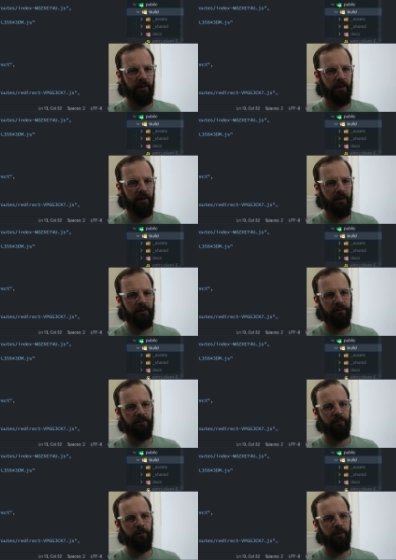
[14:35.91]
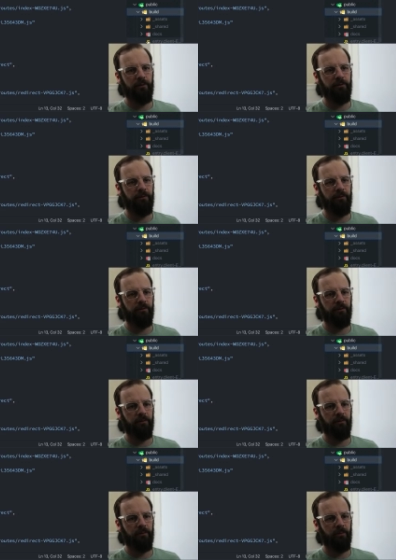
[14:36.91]
is we've
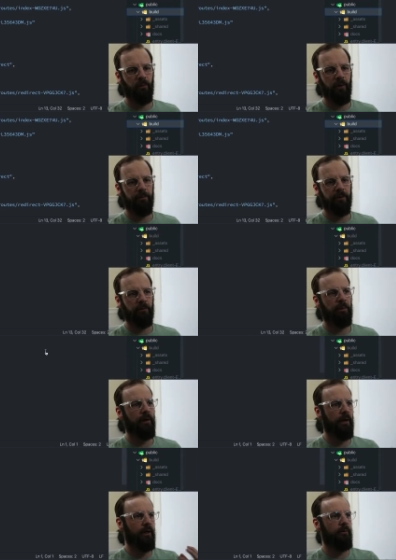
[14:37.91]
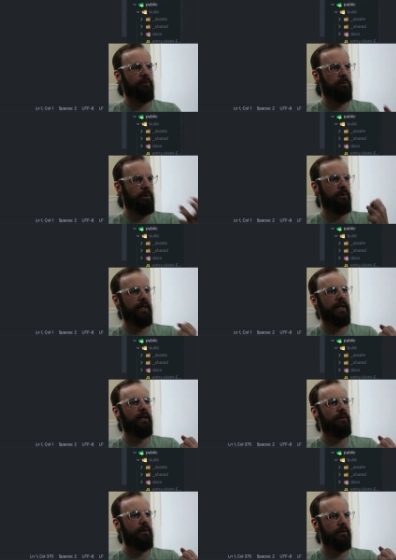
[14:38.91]
ripped apart, we've pulled
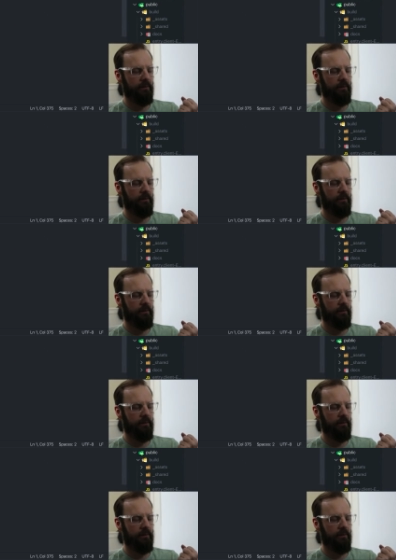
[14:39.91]
out